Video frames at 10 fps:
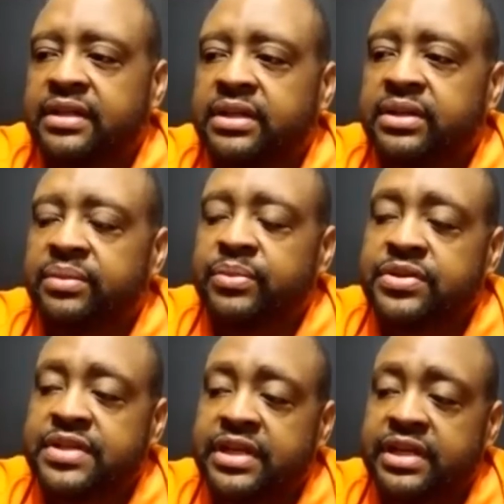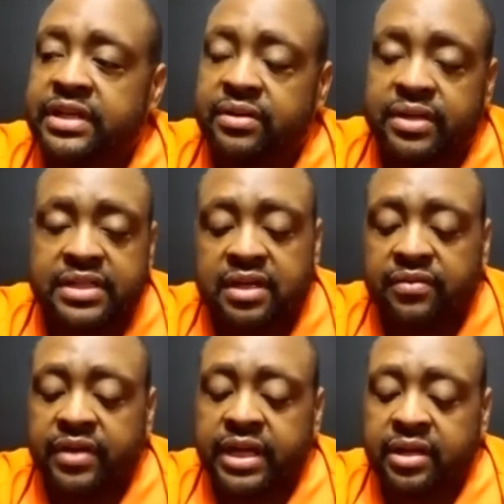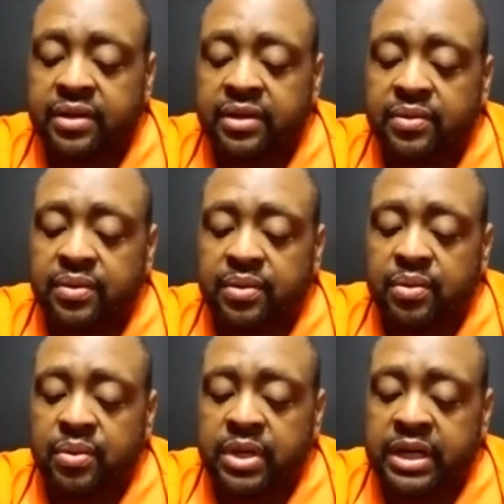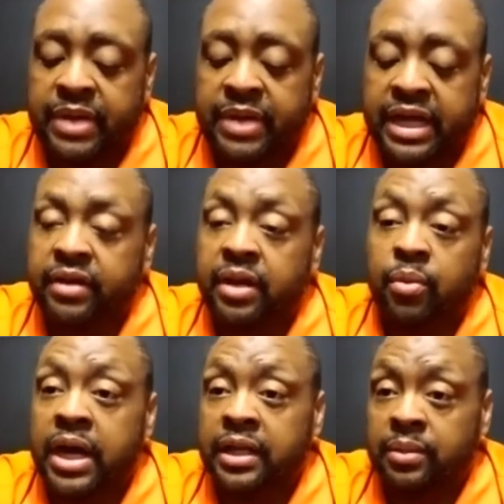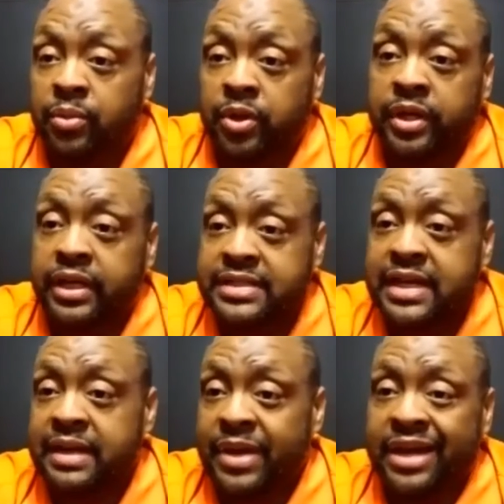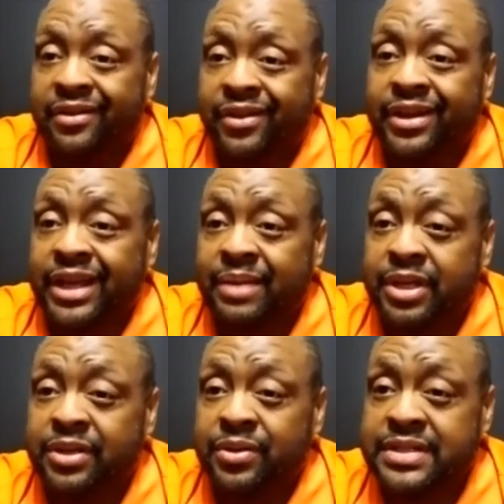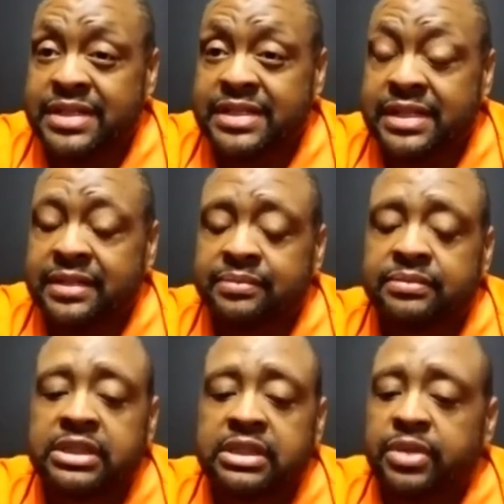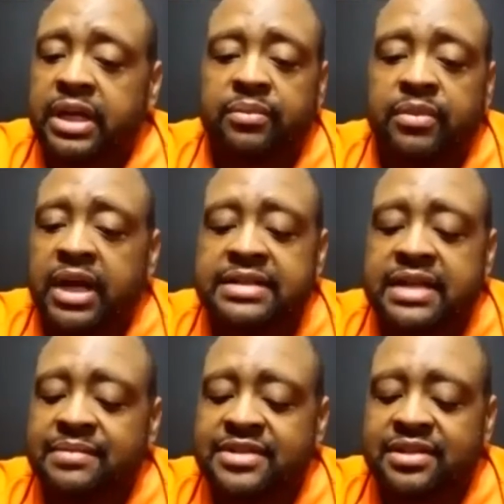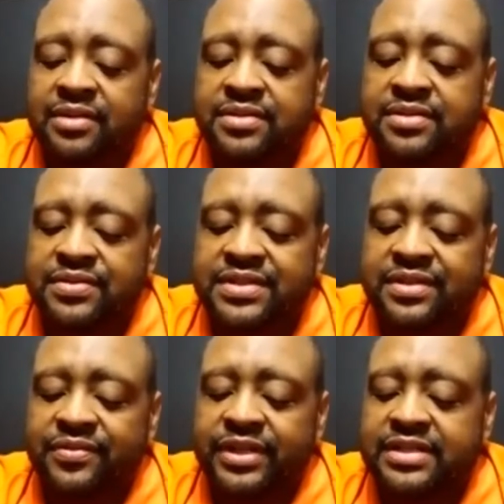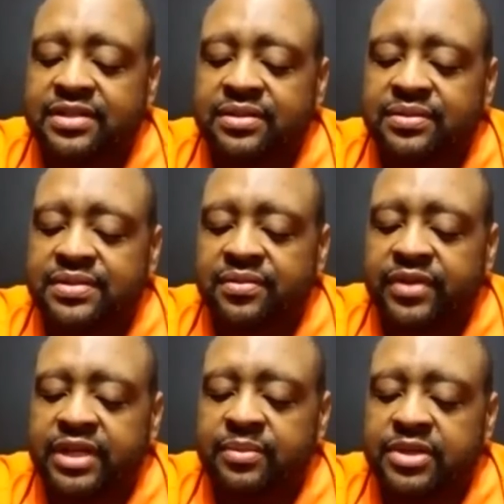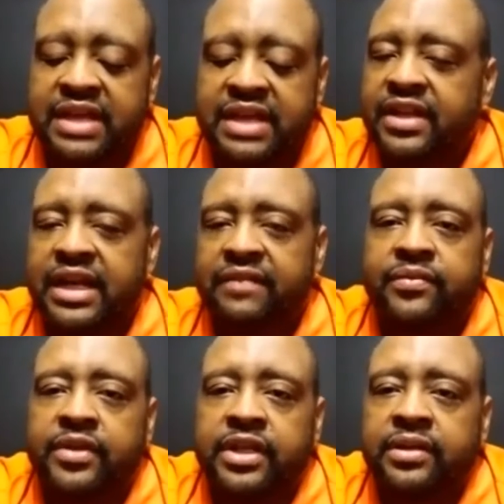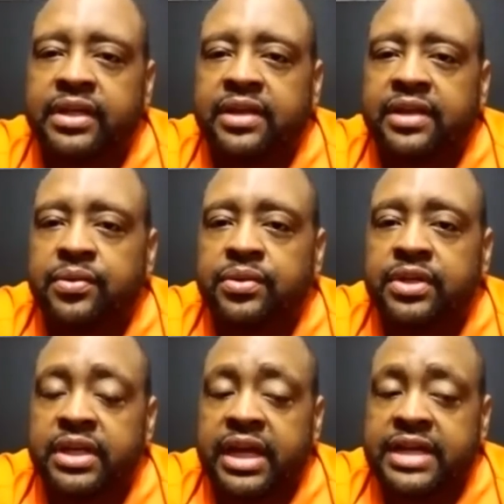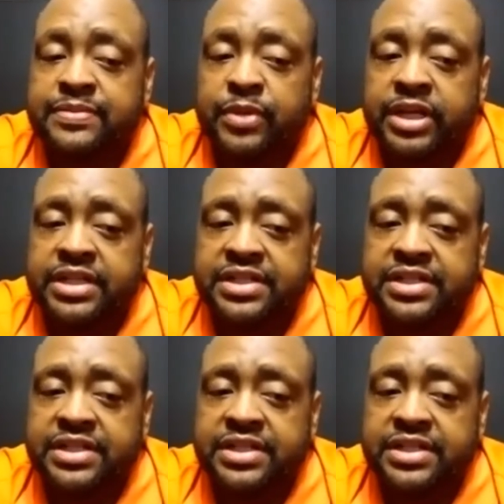music or talk radio on in the background while I'm working. It's kind of background ambient noise is there. But I'm still old school, still reading the books, even not even really on the Kindle as much.